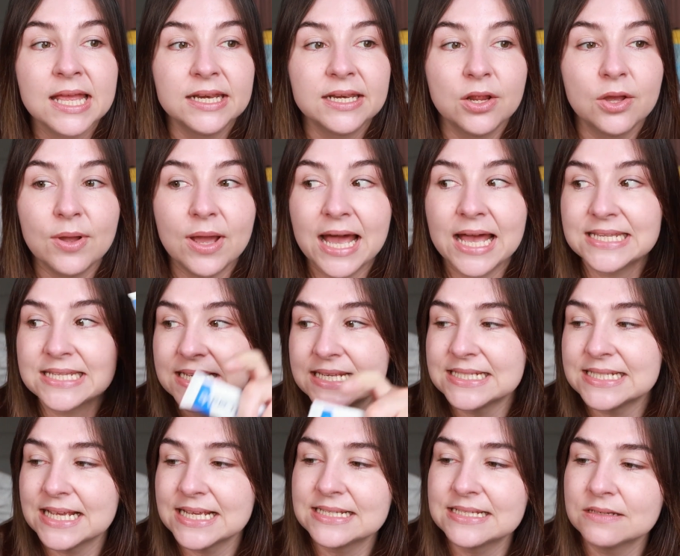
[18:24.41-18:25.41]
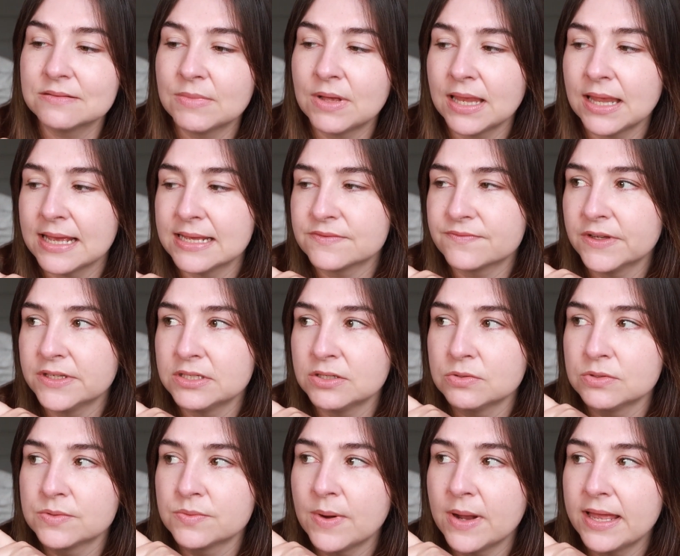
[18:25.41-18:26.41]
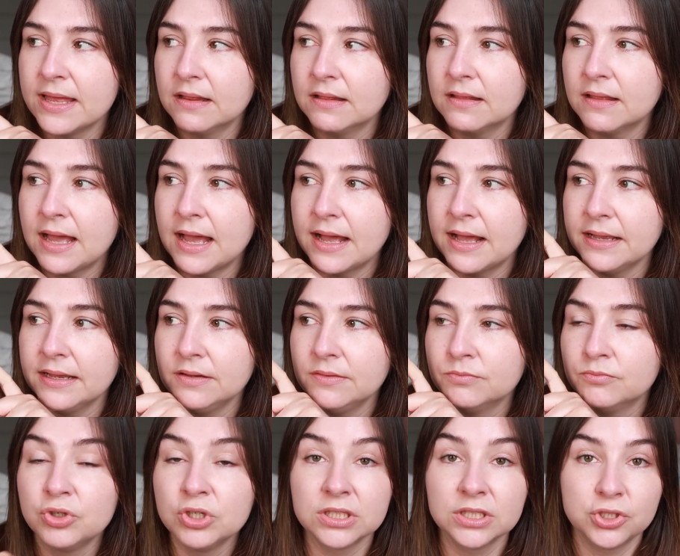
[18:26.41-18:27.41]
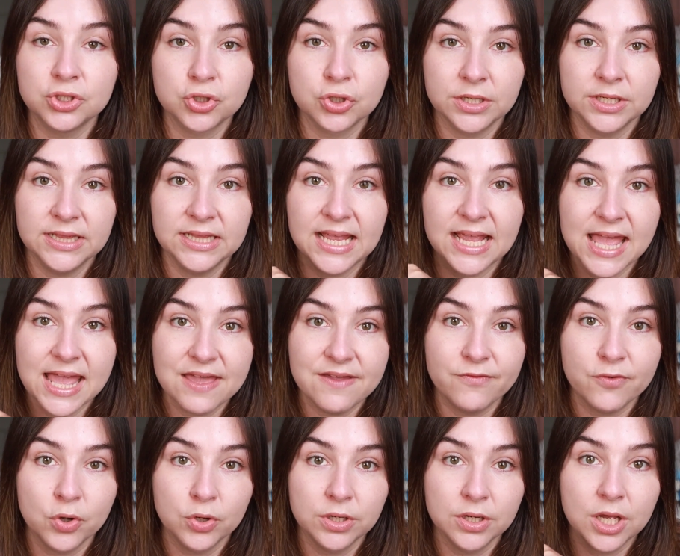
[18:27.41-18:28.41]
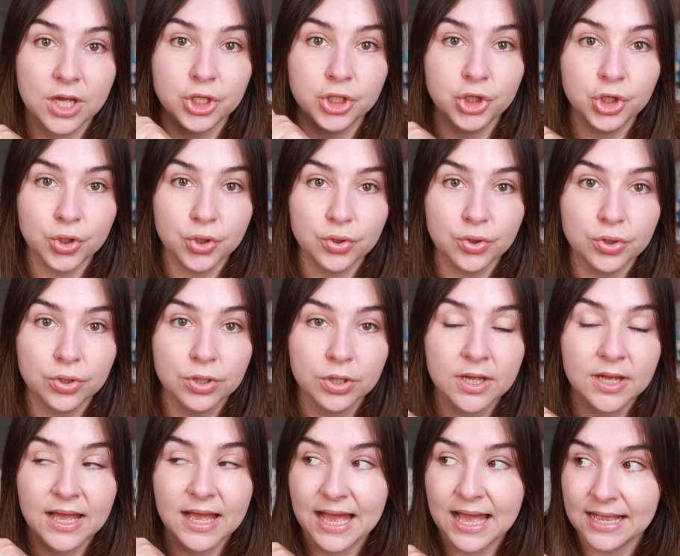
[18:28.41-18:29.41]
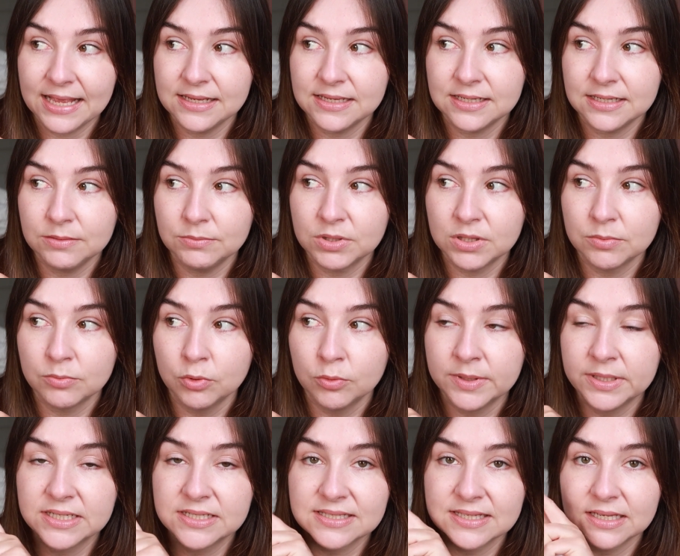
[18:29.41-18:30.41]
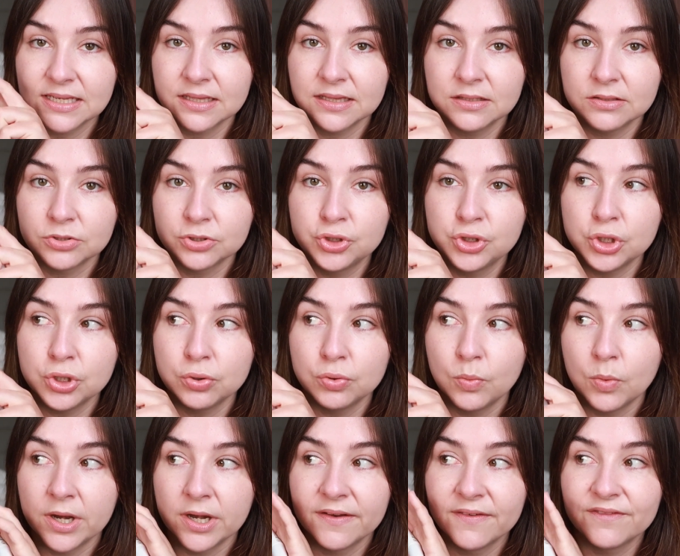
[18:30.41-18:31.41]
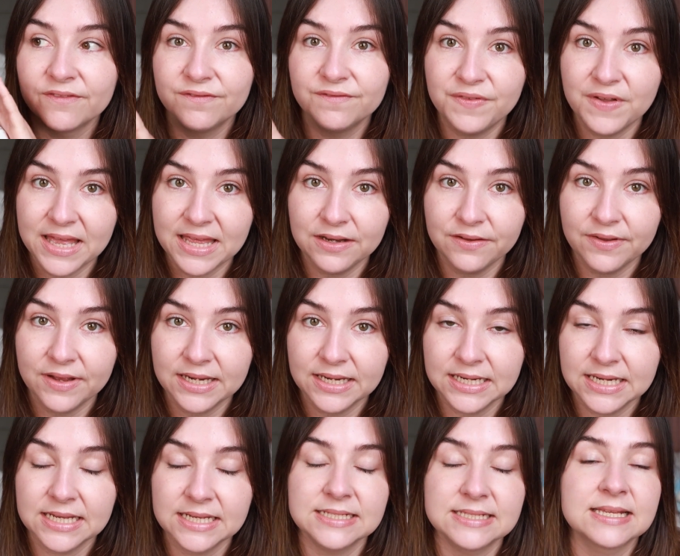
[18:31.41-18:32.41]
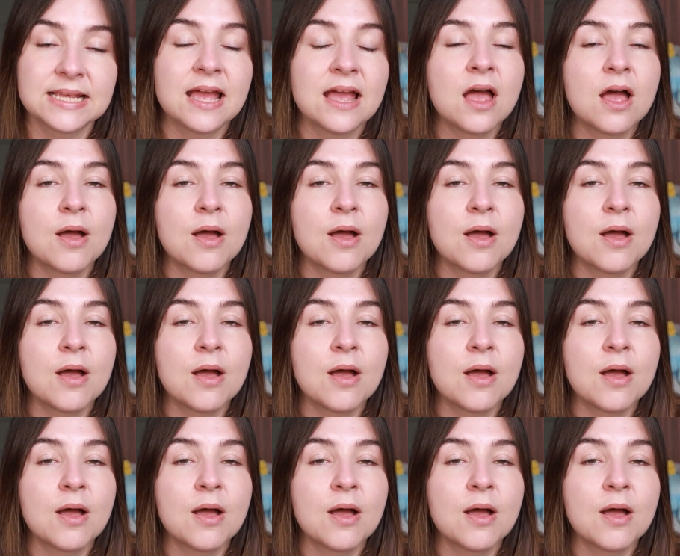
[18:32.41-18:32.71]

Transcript: Now, as I said in my last video as well, I'm really enjoying the Avon Anew Eye Cream at the moment. It's like a little dual one. Very, very nice.